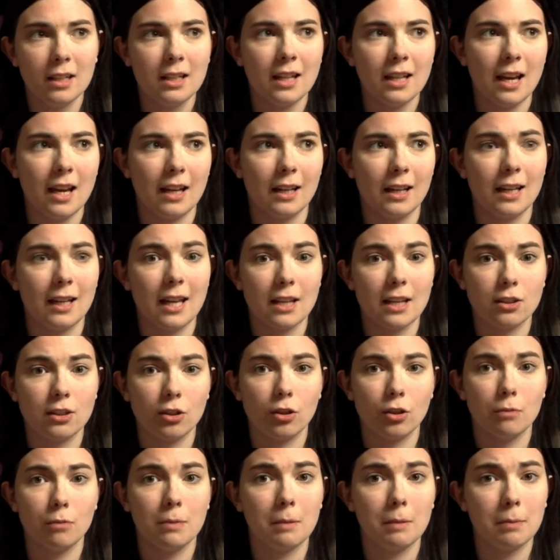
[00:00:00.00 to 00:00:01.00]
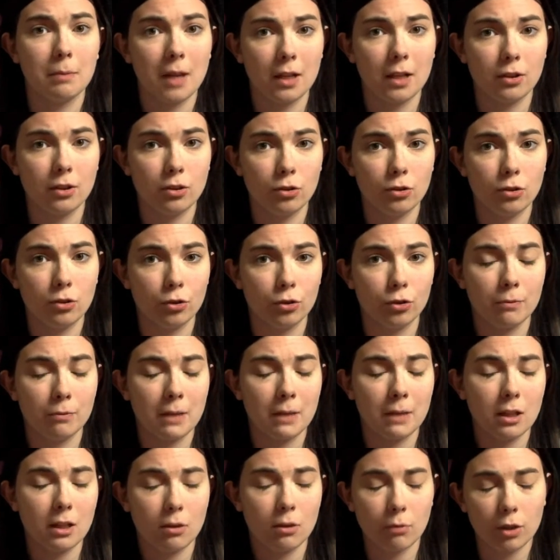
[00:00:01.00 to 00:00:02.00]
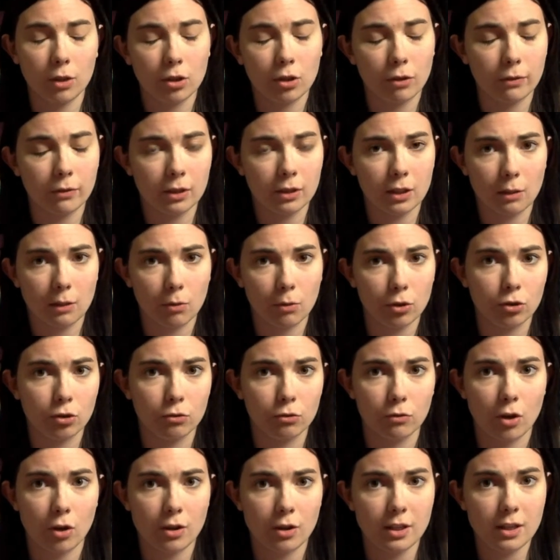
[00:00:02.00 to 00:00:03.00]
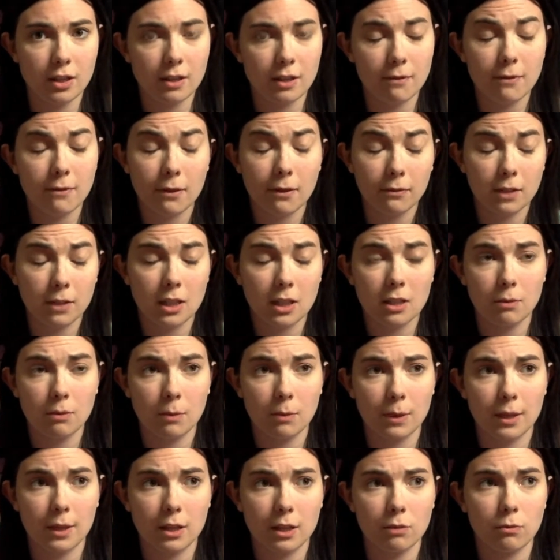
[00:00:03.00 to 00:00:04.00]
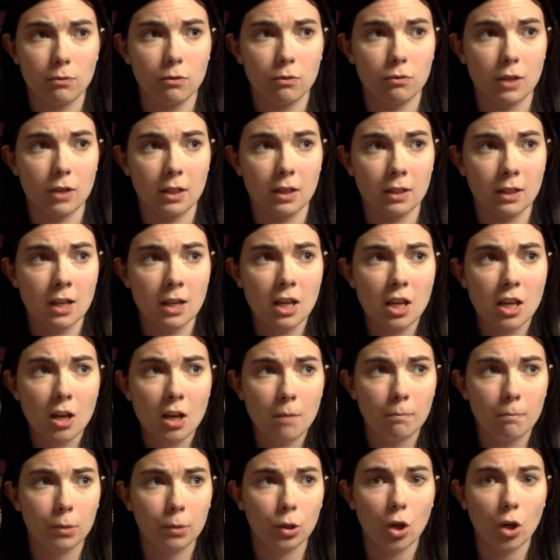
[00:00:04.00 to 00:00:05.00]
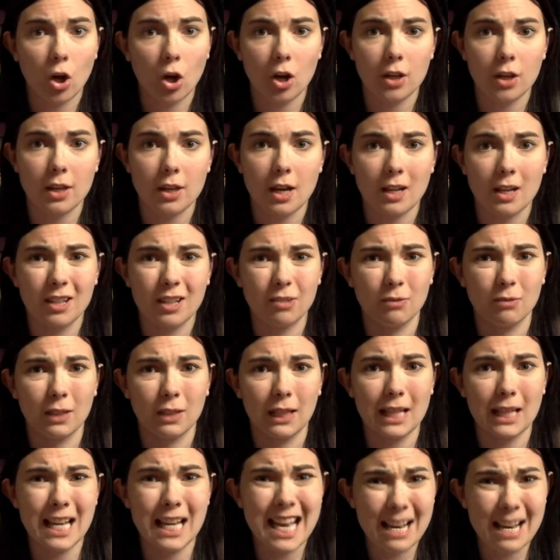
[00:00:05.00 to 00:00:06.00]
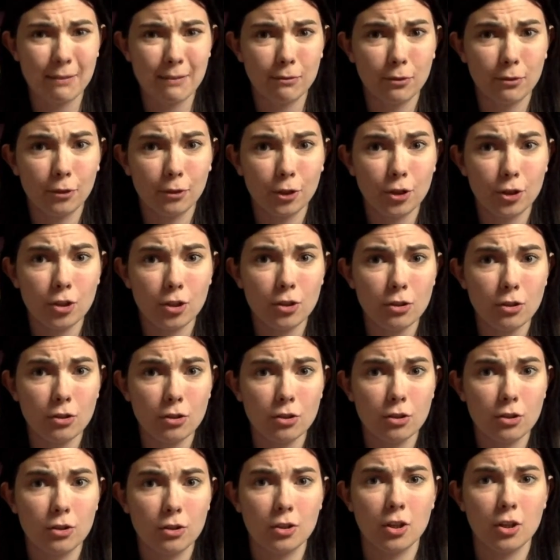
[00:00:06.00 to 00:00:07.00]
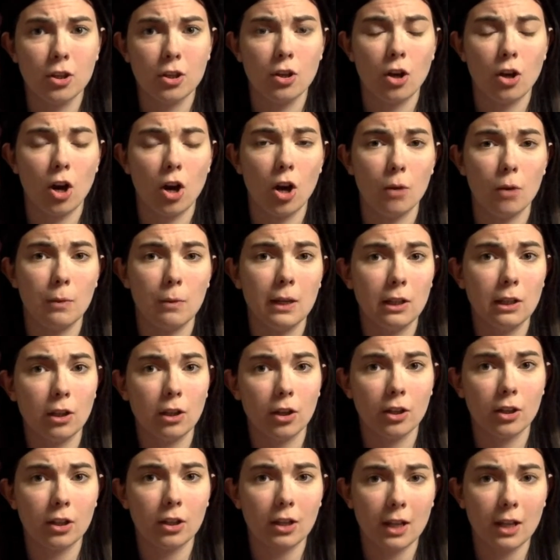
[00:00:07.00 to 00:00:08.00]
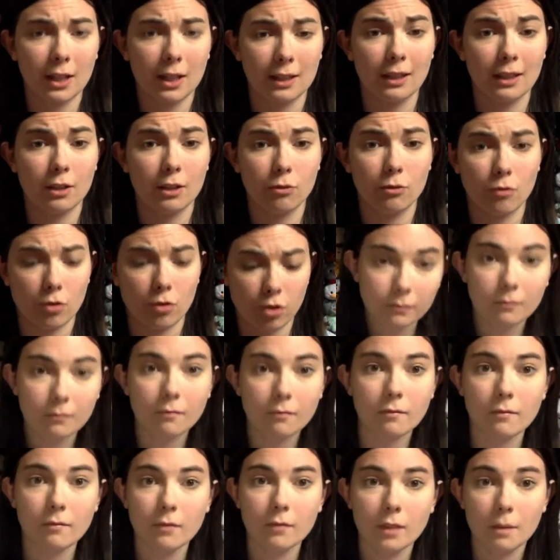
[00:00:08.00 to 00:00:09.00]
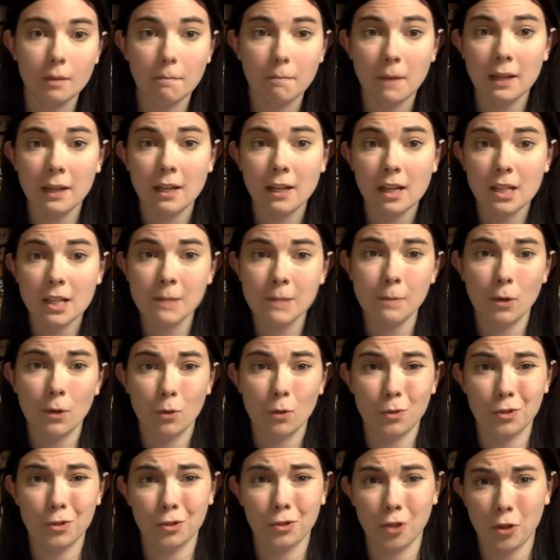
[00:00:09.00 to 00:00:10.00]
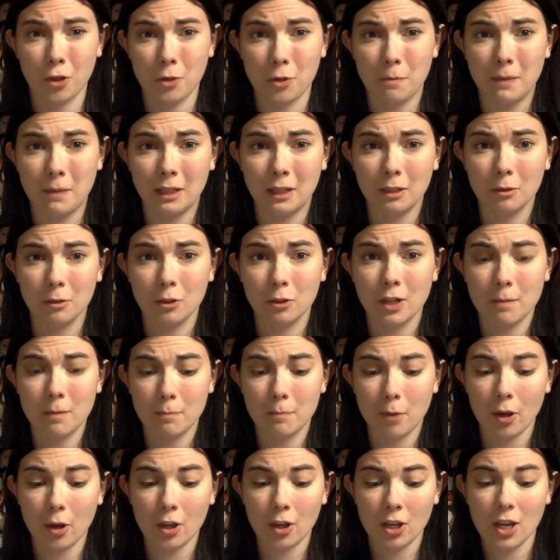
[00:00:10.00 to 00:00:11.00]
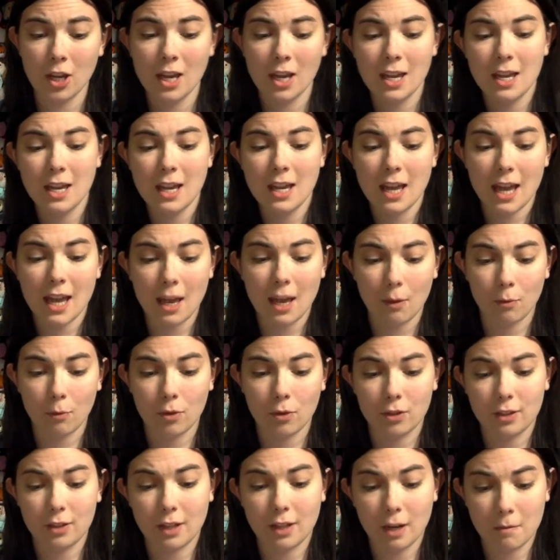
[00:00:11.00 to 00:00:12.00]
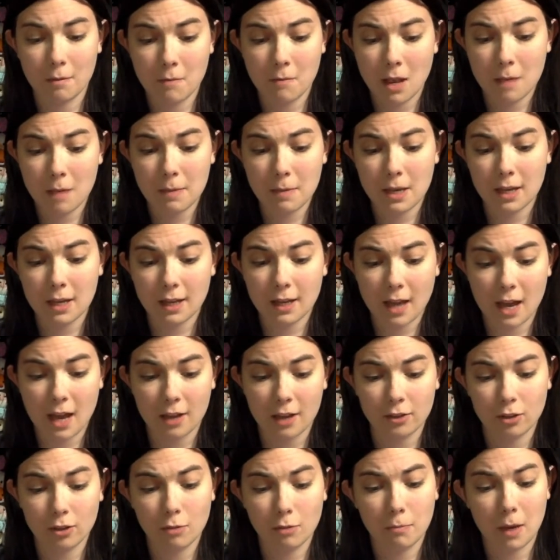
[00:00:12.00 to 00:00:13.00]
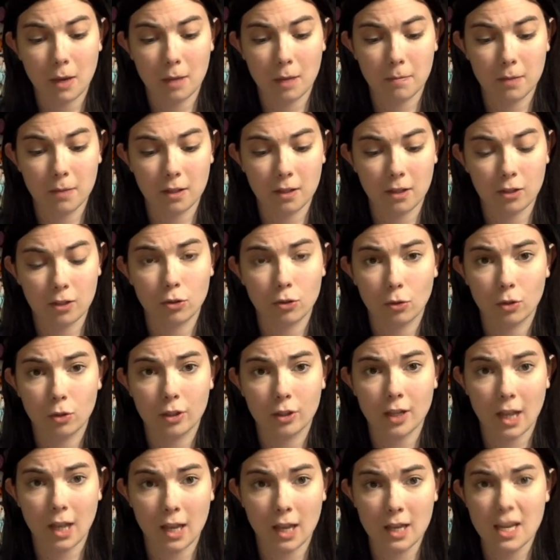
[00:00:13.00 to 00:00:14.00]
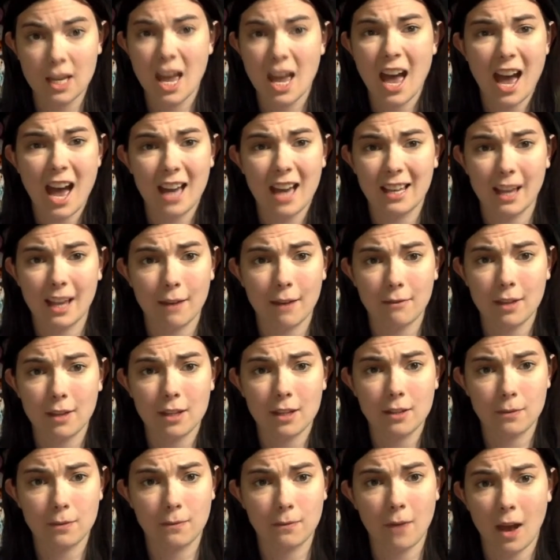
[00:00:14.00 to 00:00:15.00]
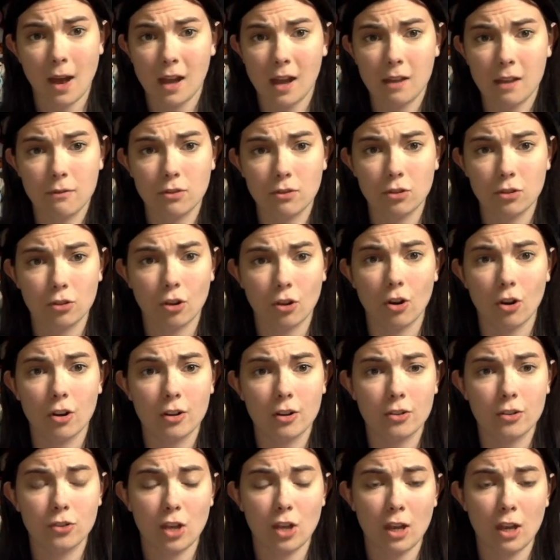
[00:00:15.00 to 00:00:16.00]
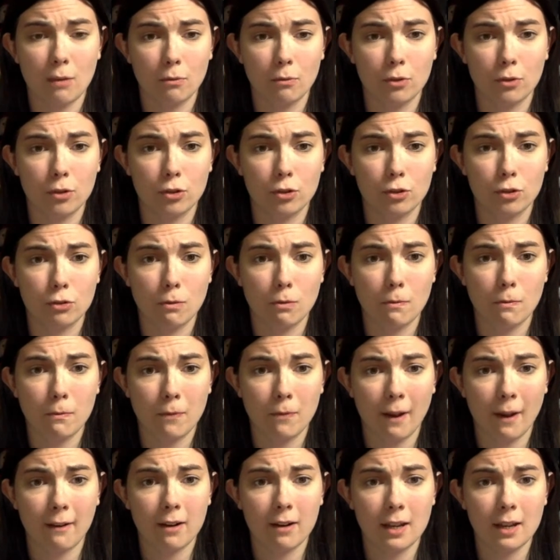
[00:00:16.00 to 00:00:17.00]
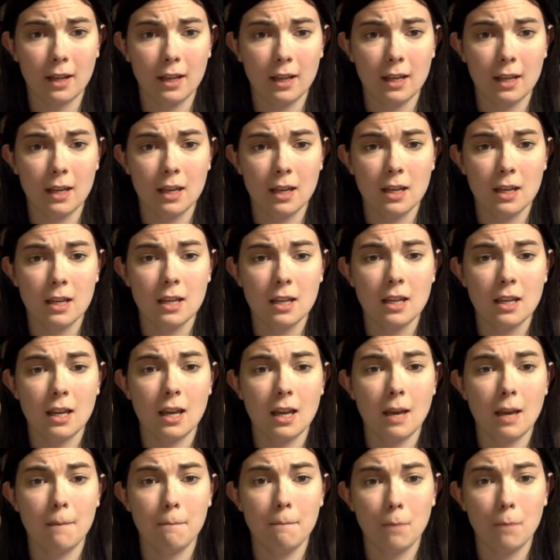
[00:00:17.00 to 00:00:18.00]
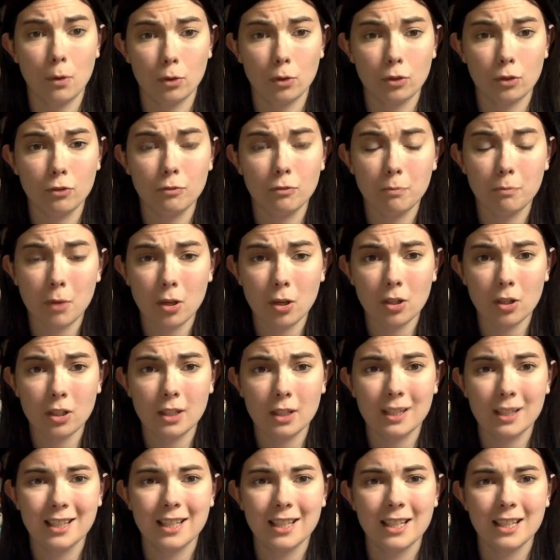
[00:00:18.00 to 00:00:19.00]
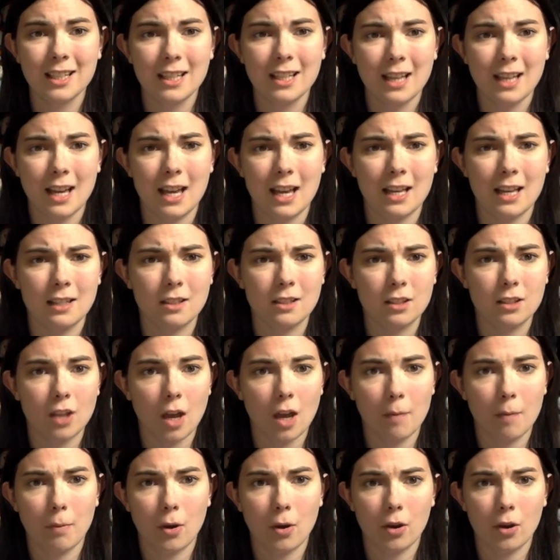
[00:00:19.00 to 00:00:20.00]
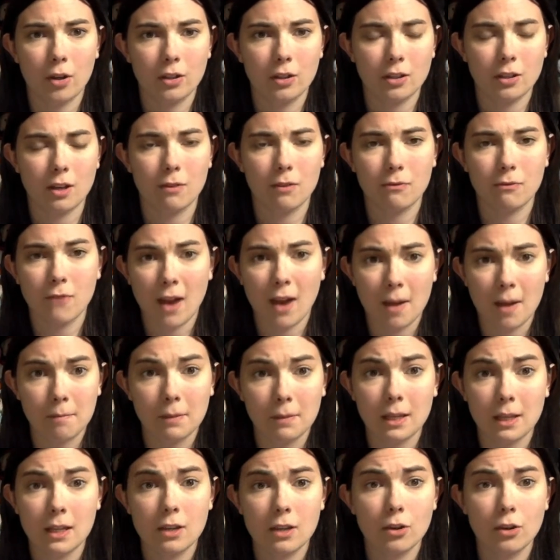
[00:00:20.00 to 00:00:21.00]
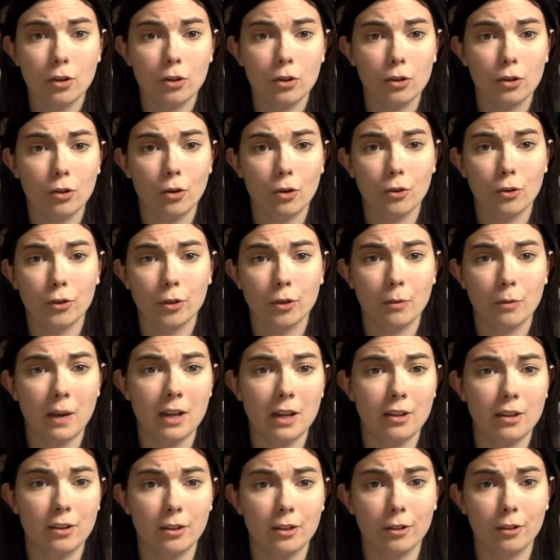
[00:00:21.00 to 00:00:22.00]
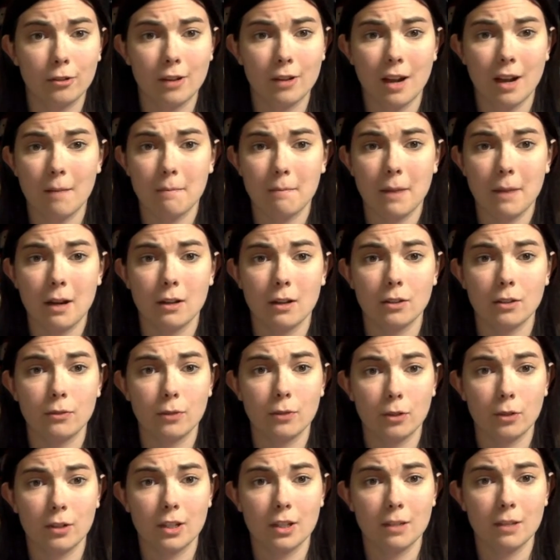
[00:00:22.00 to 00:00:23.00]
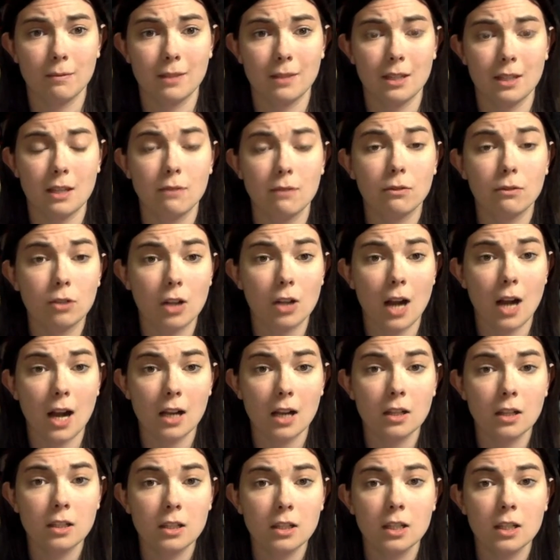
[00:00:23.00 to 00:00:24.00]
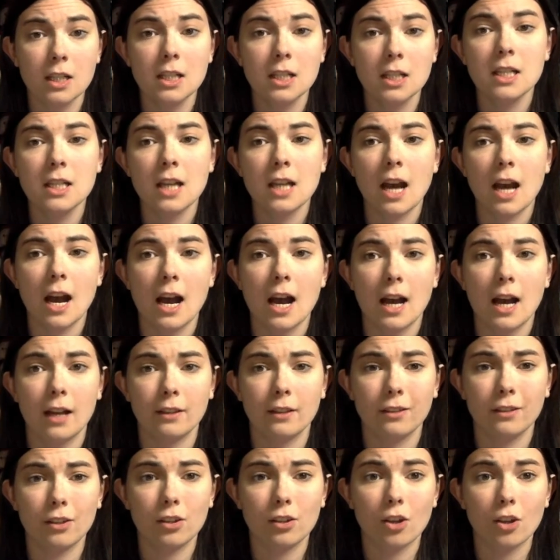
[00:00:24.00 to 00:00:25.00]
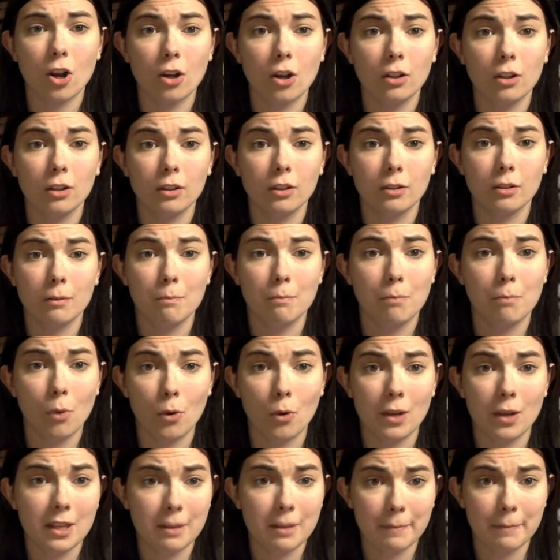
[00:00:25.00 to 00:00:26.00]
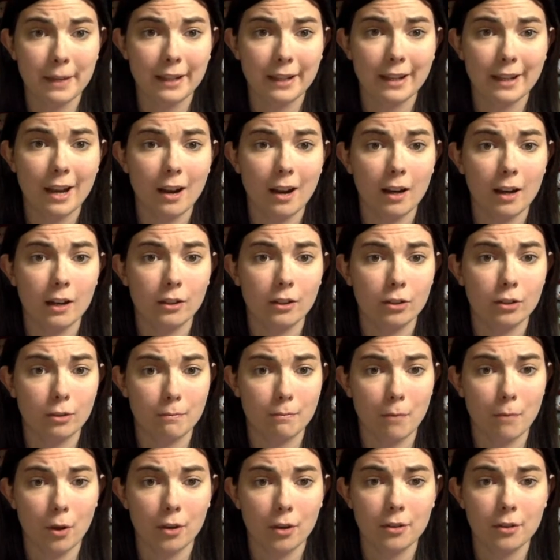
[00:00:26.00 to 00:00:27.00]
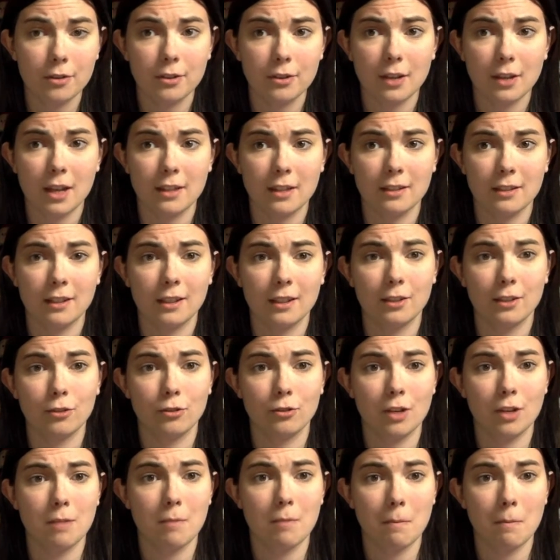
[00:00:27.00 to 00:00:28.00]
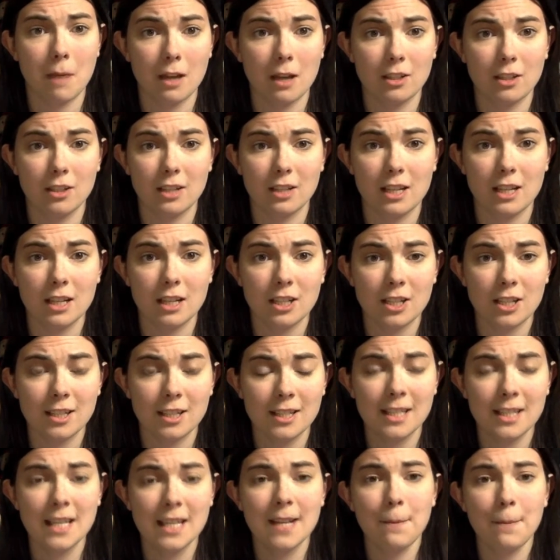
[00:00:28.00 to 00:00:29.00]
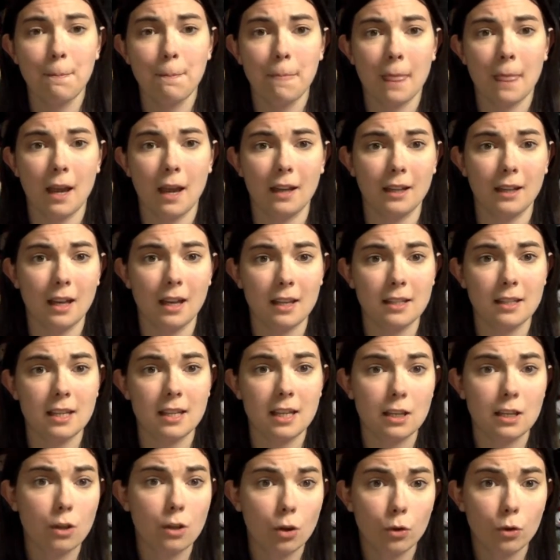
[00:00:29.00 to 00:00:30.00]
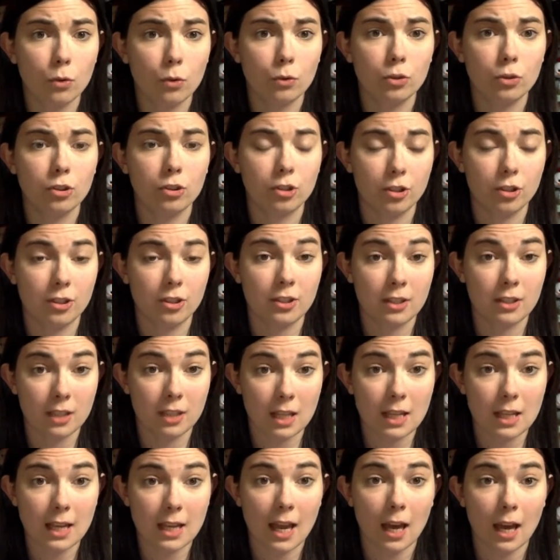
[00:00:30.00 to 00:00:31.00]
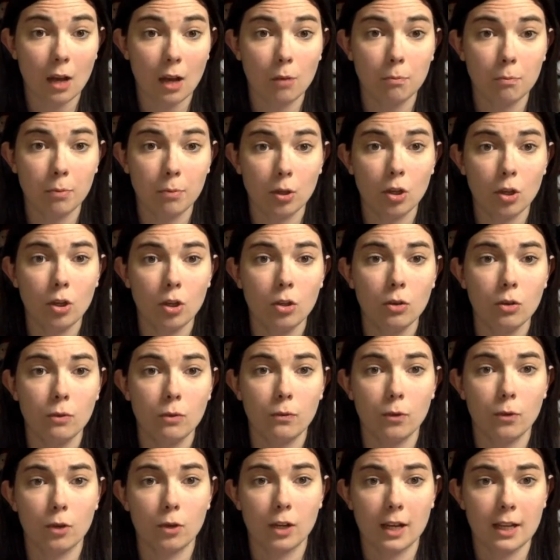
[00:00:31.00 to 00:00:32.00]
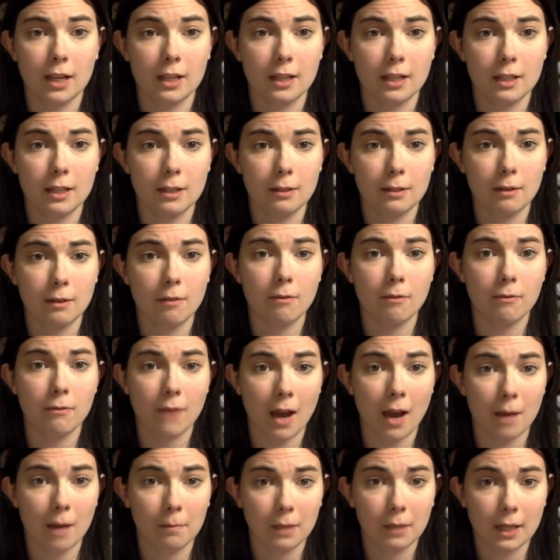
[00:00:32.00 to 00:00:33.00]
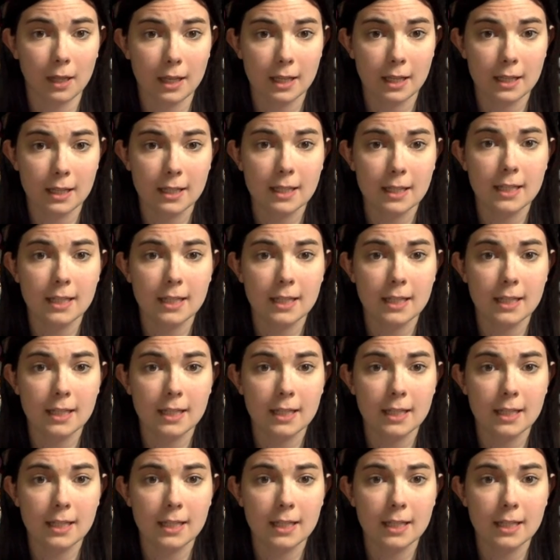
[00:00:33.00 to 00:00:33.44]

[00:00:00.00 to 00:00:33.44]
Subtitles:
and I guess it could be applied to social media, which obviously wasn't around in the 50s when this was written, but how that can really influence how we look at literature. My next book was another middle grade book. It was There May Be a Castle by Piers Tourday. I gave this 5 stars. It was very emotive book. It's about a family who on their way to their grandparents for Christmas Eve crash, and the young boy, the main character, Mouse, has an extreme imagination, and as he goes to seek help for his family,